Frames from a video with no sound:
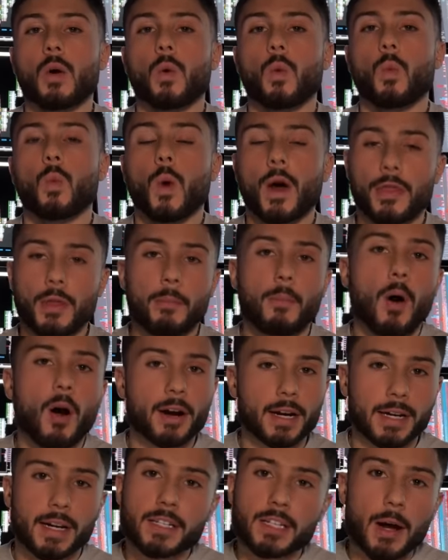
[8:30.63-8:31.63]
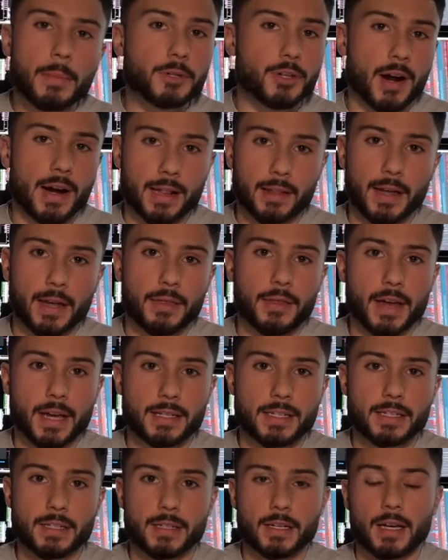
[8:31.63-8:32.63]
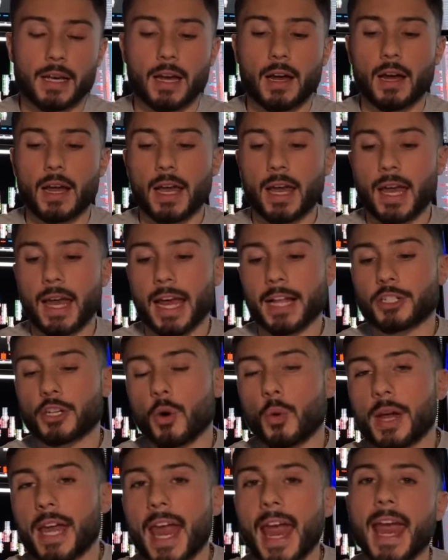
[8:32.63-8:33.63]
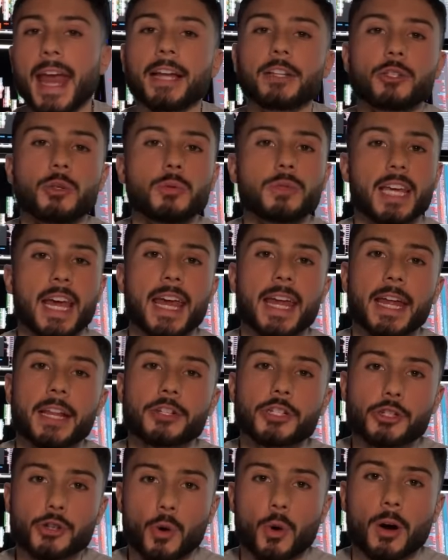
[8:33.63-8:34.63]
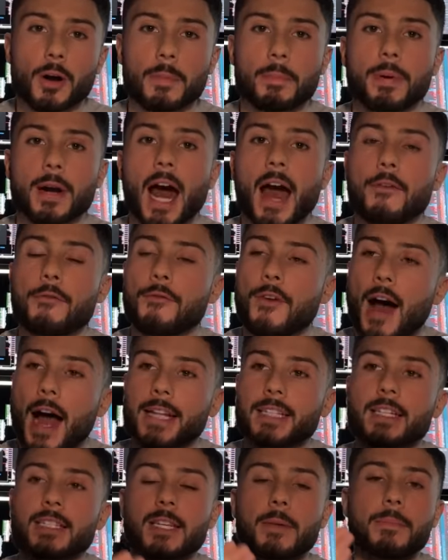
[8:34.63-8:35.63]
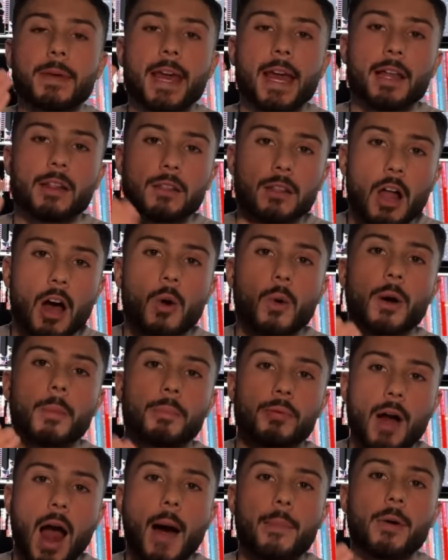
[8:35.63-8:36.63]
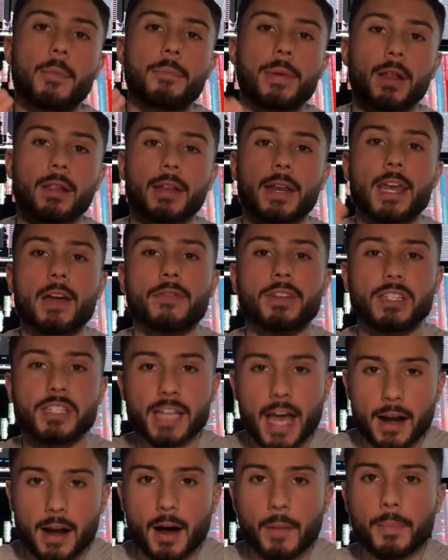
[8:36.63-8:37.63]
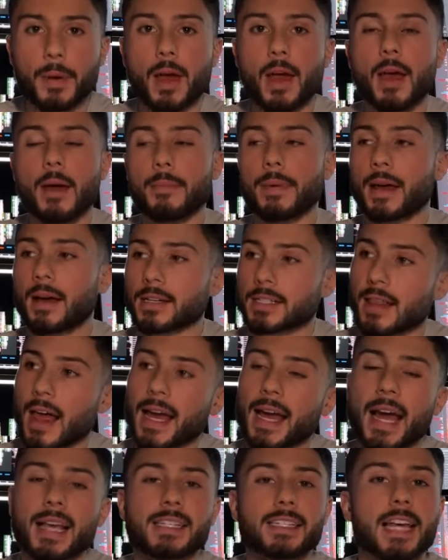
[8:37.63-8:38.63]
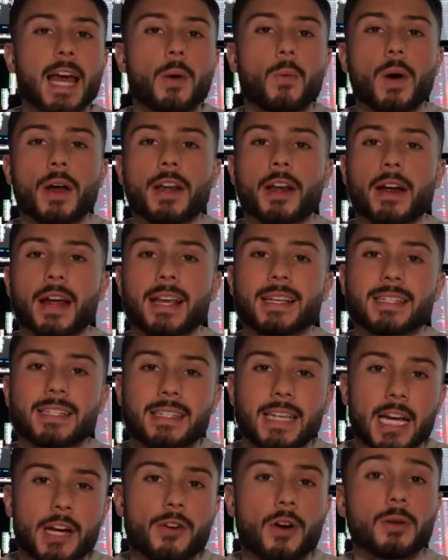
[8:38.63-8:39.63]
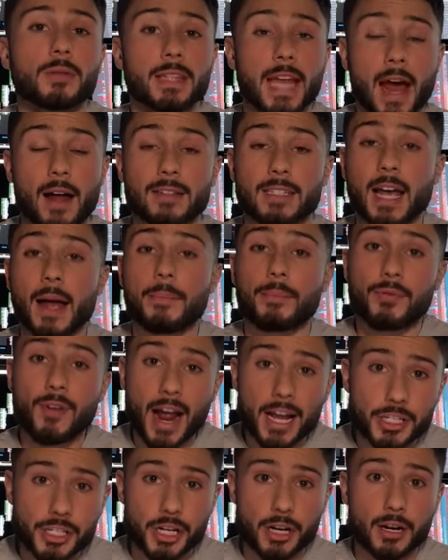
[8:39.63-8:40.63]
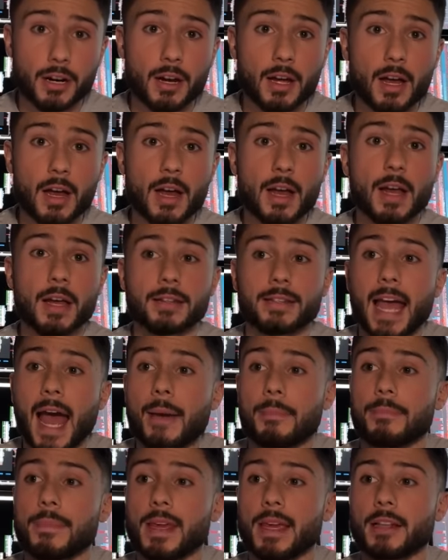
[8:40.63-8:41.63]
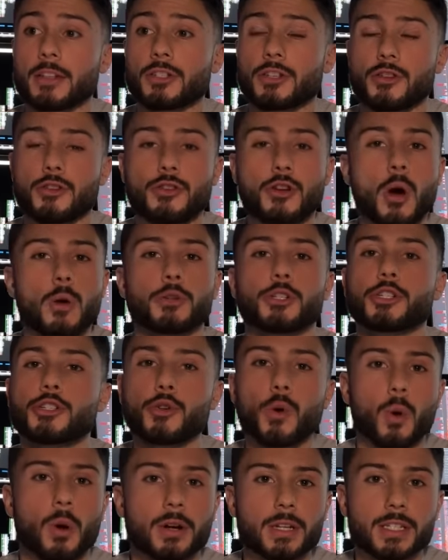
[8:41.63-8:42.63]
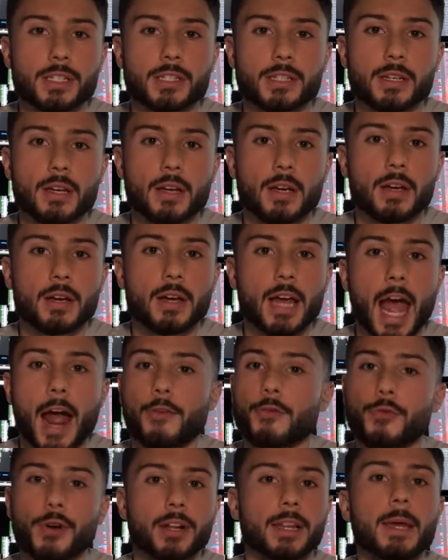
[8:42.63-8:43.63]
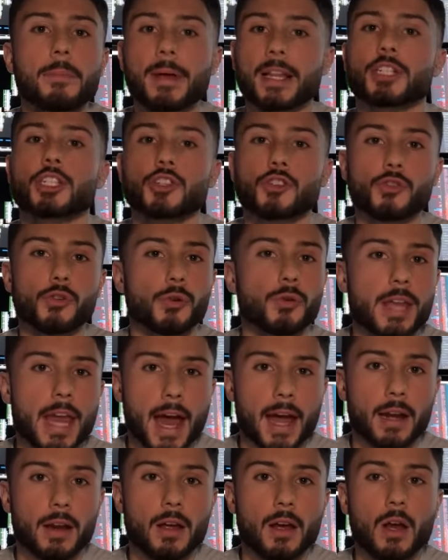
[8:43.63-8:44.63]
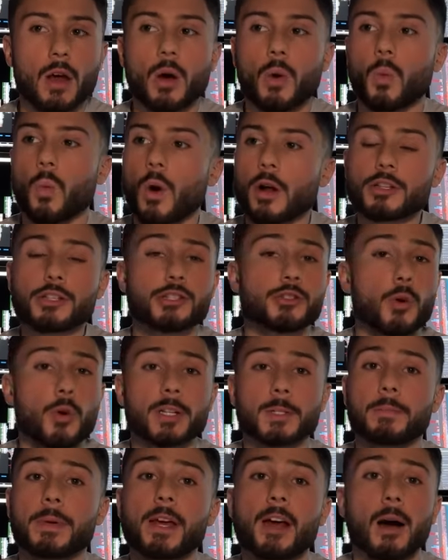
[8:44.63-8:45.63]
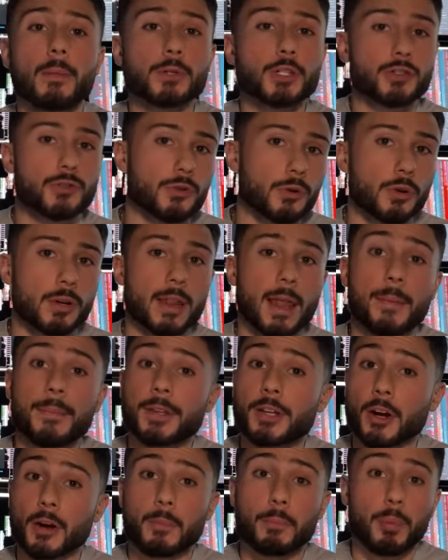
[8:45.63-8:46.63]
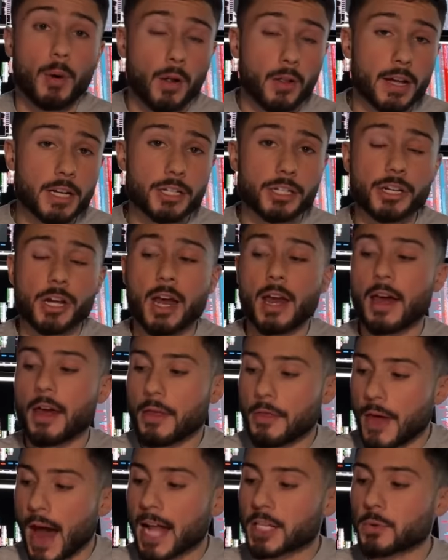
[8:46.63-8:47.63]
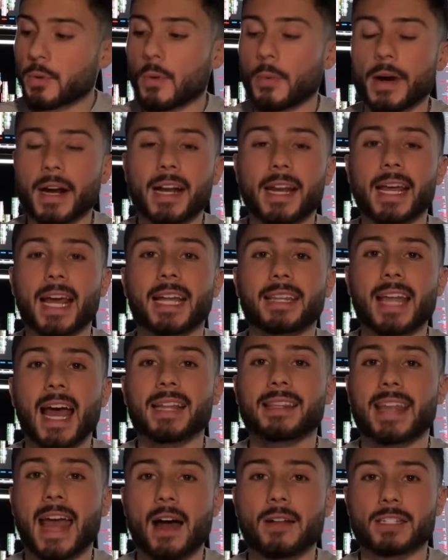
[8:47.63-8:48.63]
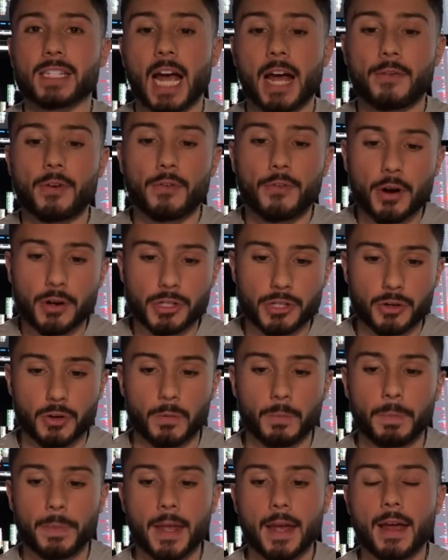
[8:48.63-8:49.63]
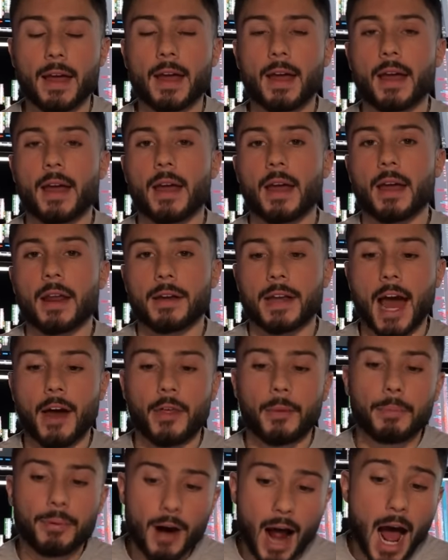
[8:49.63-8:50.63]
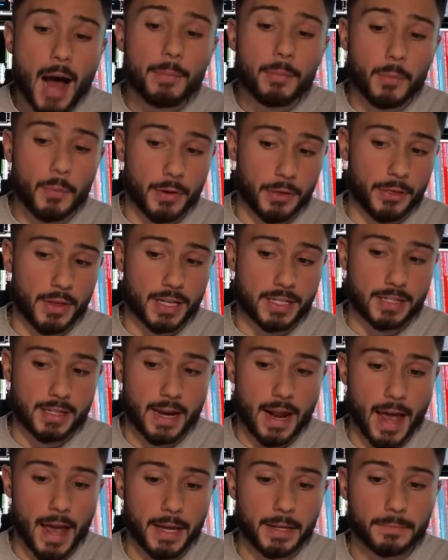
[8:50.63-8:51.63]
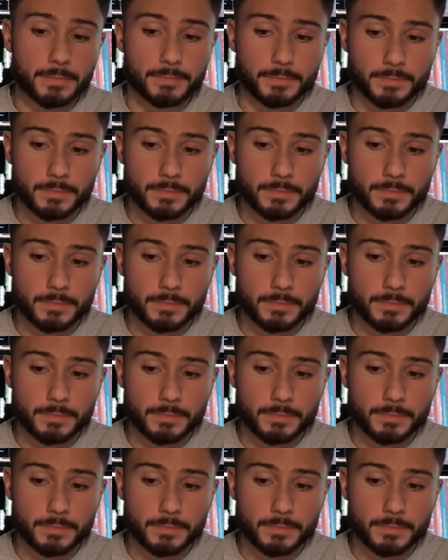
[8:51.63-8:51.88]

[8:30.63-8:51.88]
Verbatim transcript: when the market is uptrending like this, it's okay to take it short, but I find it to be a lower probability of a setup because, like I said, when there is zero downside pressure, that means no shorts have really been screwed yet. Once shorts become screwed and they turn bullish, that's when we're going to get that downside reversal. Now, the problem with this today